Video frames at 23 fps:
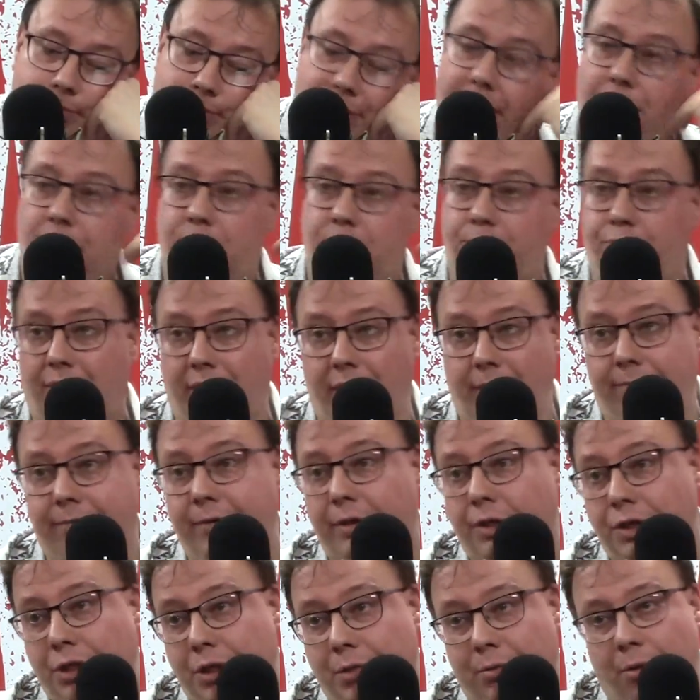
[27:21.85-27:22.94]
Mane's brilliant
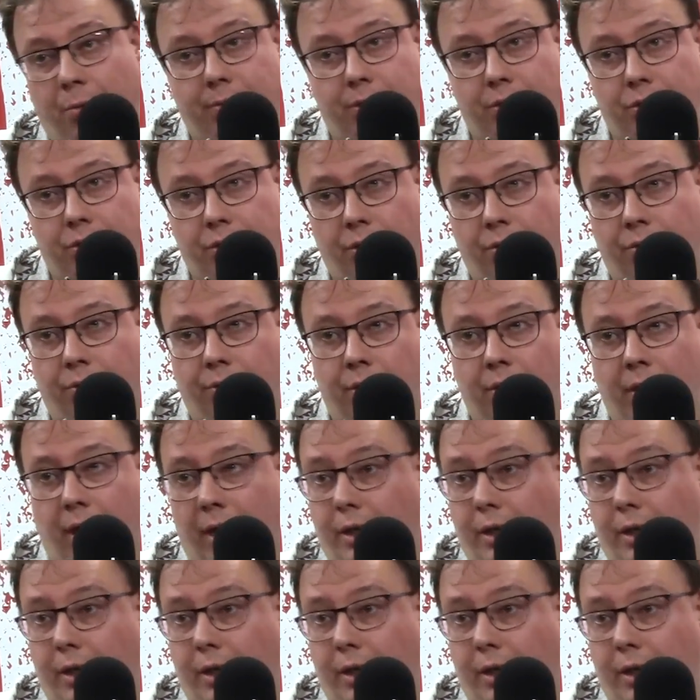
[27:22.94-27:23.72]
finish to open the scoring,